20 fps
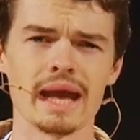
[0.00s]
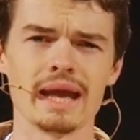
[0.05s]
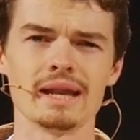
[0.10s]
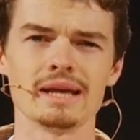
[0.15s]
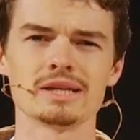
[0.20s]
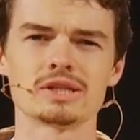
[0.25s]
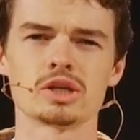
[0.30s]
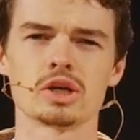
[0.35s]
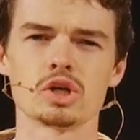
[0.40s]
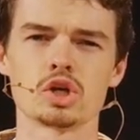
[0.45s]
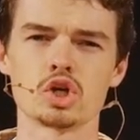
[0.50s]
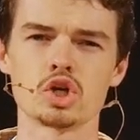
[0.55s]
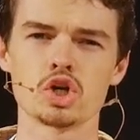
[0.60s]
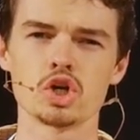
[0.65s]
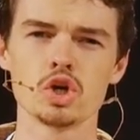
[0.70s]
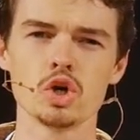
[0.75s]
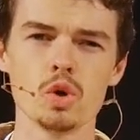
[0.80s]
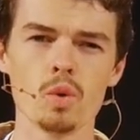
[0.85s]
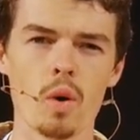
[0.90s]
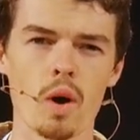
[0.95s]
It is to
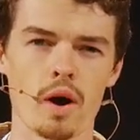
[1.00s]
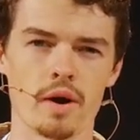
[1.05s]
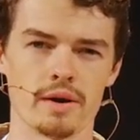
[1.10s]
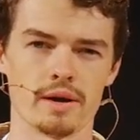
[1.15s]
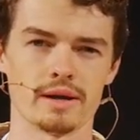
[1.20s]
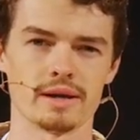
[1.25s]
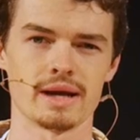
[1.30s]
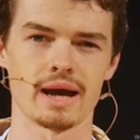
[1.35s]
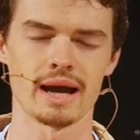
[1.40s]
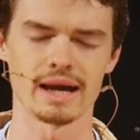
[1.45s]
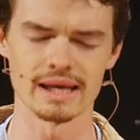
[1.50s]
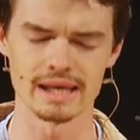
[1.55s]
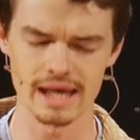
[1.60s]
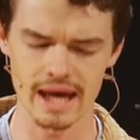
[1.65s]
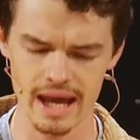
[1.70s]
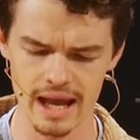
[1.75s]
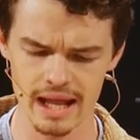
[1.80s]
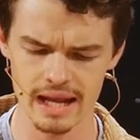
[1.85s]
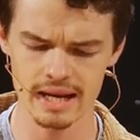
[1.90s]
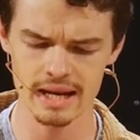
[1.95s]
chew on it
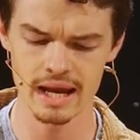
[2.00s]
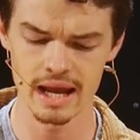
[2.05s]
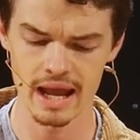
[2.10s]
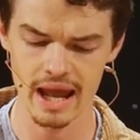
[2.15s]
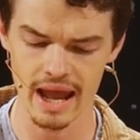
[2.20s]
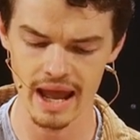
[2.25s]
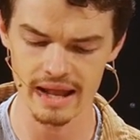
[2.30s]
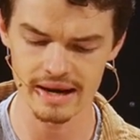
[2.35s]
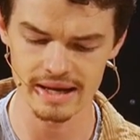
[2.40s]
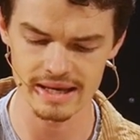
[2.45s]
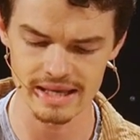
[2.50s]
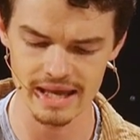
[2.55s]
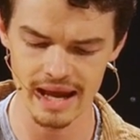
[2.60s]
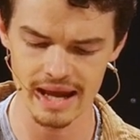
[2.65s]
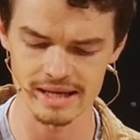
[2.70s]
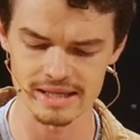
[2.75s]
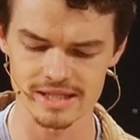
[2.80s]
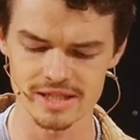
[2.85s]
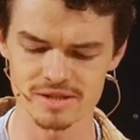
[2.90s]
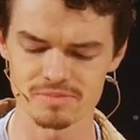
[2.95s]
again and
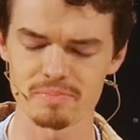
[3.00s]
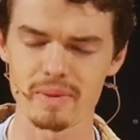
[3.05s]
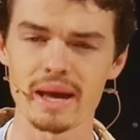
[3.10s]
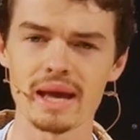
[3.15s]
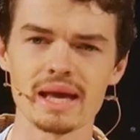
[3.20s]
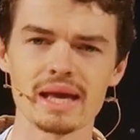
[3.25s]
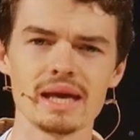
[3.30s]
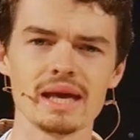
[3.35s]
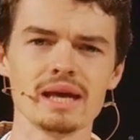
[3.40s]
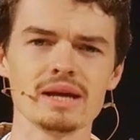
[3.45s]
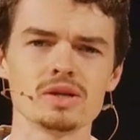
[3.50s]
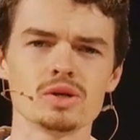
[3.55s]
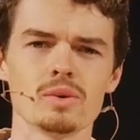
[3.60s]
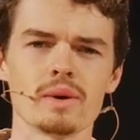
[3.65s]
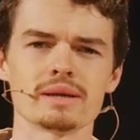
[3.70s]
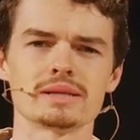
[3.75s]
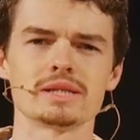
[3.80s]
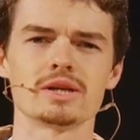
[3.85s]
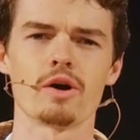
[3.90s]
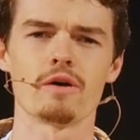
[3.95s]
again, speaking to
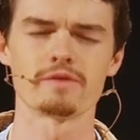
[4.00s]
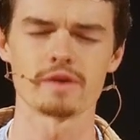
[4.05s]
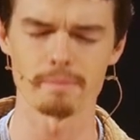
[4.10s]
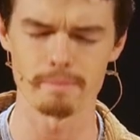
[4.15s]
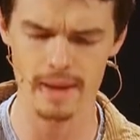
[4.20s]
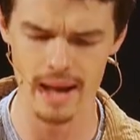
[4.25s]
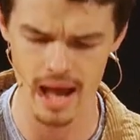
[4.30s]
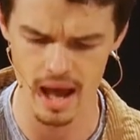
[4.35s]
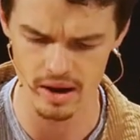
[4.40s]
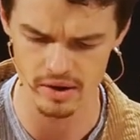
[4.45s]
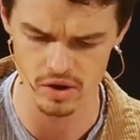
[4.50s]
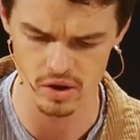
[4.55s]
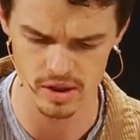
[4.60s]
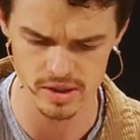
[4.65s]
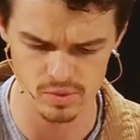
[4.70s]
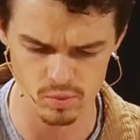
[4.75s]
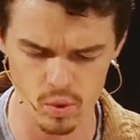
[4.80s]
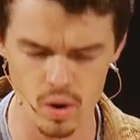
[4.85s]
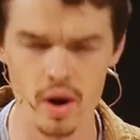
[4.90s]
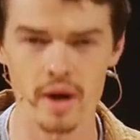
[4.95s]
ourselves about
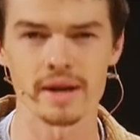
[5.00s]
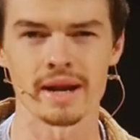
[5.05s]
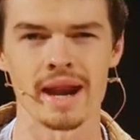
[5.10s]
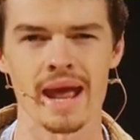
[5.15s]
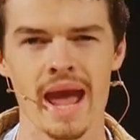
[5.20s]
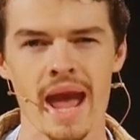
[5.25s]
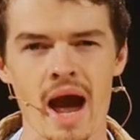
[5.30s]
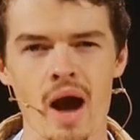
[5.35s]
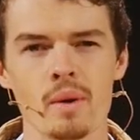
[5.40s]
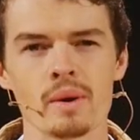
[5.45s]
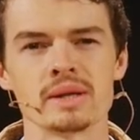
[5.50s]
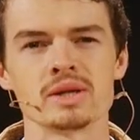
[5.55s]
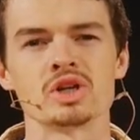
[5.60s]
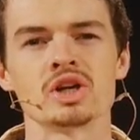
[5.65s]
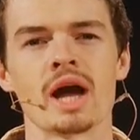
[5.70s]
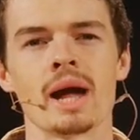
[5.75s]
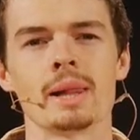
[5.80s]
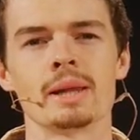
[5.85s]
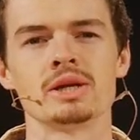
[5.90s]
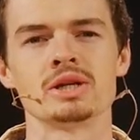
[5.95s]
God's word and how it
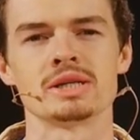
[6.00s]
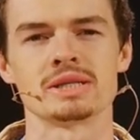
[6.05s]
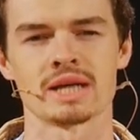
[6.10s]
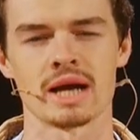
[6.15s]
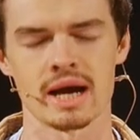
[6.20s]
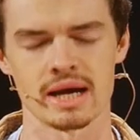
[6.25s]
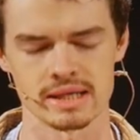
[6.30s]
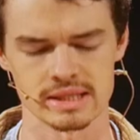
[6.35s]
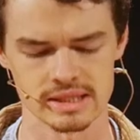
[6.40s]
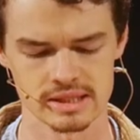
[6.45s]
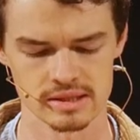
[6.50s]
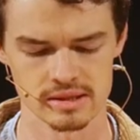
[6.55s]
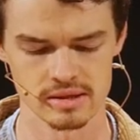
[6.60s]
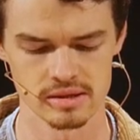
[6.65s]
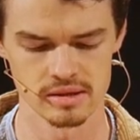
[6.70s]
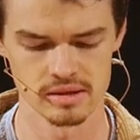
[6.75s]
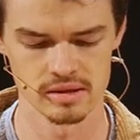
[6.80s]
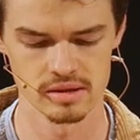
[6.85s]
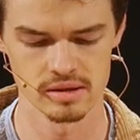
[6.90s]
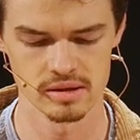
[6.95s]
challenges us.
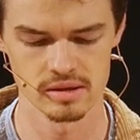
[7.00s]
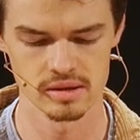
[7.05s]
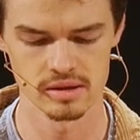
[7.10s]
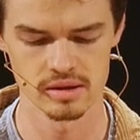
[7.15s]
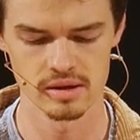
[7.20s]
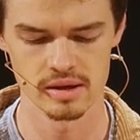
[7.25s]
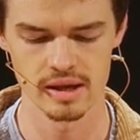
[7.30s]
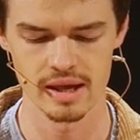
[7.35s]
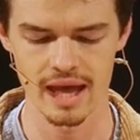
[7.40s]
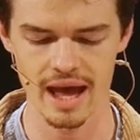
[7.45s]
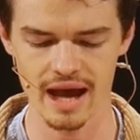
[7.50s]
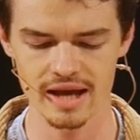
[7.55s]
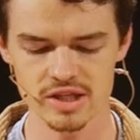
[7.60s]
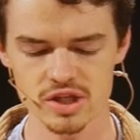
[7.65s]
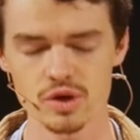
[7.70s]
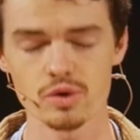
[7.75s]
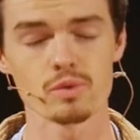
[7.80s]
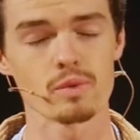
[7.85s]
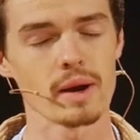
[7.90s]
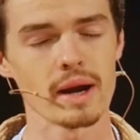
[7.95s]

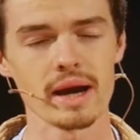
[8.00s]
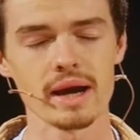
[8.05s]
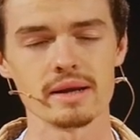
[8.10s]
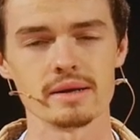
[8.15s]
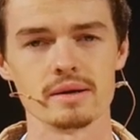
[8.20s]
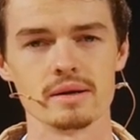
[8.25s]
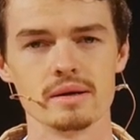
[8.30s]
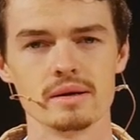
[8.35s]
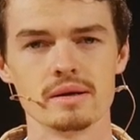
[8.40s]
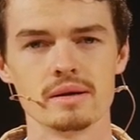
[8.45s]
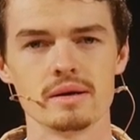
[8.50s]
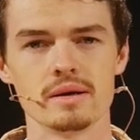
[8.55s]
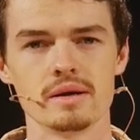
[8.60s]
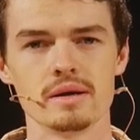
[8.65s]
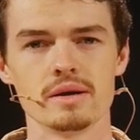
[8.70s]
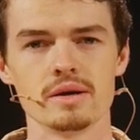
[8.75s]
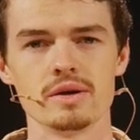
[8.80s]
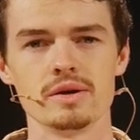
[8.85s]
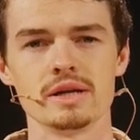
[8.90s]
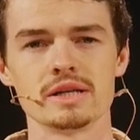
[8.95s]
As you read,
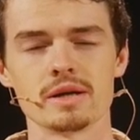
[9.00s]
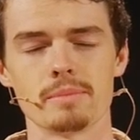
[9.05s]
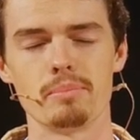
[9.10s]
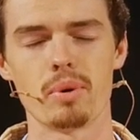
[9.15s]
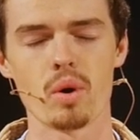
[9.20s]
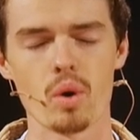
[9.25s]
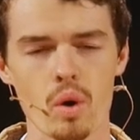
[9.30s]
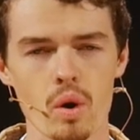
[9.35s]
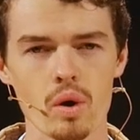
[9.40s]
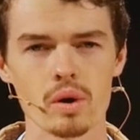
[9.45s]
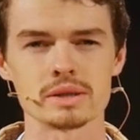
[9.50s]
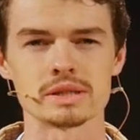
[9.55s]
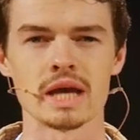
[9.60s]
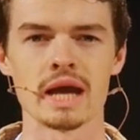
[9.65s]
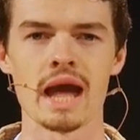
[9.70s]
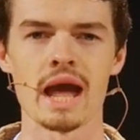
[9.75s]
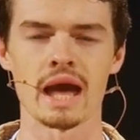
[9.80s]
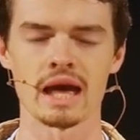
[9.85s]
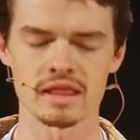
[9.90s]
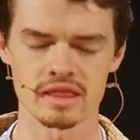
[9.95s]
you need to pause
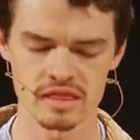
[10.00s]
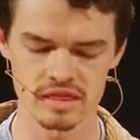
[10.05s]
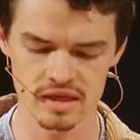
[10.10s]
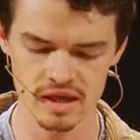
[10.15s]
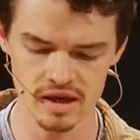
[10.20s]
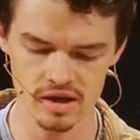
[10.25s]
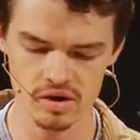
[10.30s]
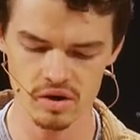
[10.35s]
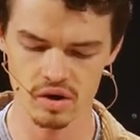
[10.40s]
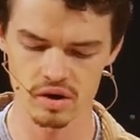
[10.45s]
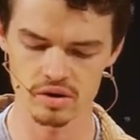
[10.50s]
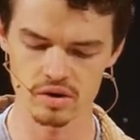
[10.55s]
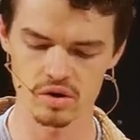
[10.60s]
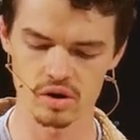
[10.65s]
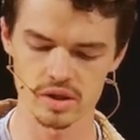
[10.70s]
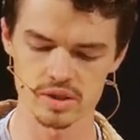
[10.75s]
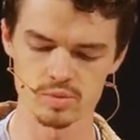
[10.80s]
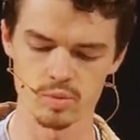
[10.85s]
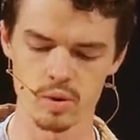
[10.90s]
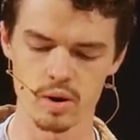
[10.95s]
and think on
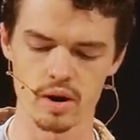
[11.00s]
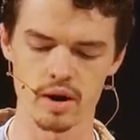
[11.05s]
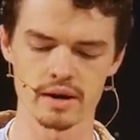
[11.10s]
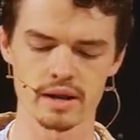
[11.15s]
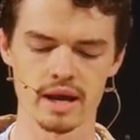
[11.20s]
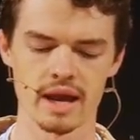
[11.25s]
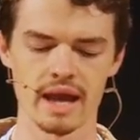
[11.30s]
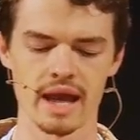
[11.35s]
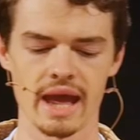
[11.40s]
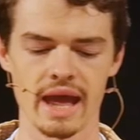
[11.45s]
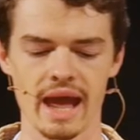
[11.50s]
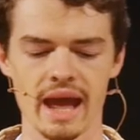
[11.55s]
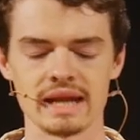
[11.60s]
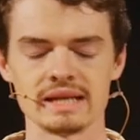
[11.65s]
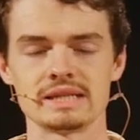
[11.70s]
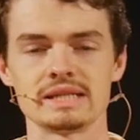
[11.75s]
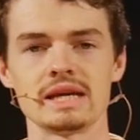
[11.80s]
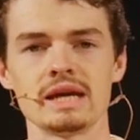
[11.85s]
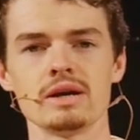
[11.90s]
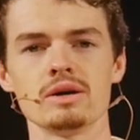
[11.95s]
God's word
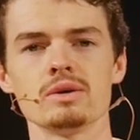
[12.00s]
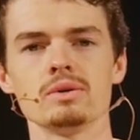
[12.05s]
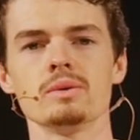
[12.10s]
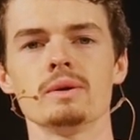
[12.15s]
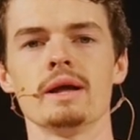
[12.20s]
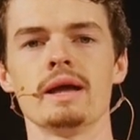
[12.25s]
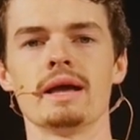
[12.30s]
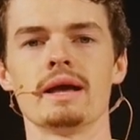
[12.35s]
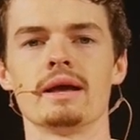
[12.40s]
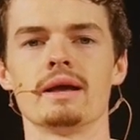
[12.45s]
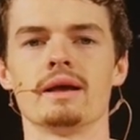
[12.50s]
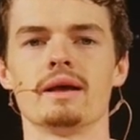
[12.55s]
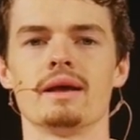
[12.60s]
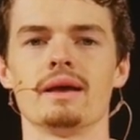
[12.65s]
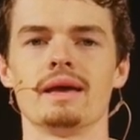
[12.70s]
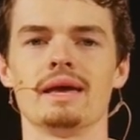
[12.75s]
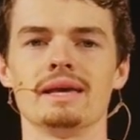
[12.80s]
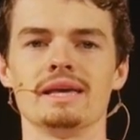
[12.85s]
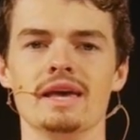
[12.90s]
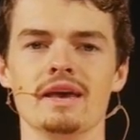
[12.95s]
until
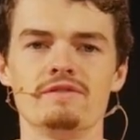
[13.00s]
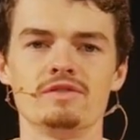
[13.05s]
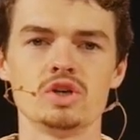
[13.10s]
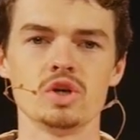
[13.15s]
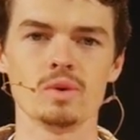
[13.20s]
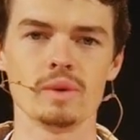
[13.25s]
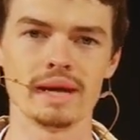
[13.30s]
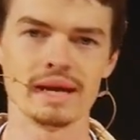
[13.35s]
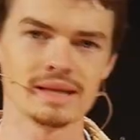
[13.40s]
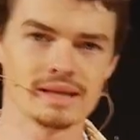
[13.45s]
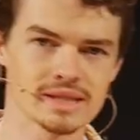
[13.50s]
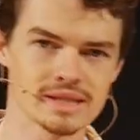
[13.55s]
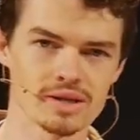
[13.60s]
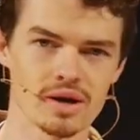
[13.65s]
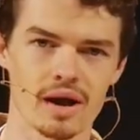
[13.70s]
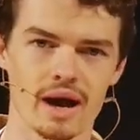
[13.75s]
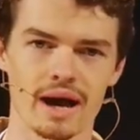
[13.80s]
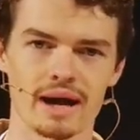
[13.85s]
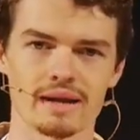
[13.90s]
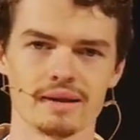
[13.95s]
he gives you
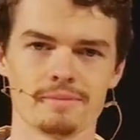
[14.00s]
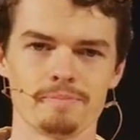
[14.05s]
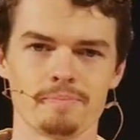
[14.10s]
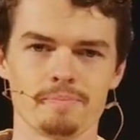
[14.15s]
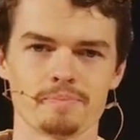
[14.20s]
insight.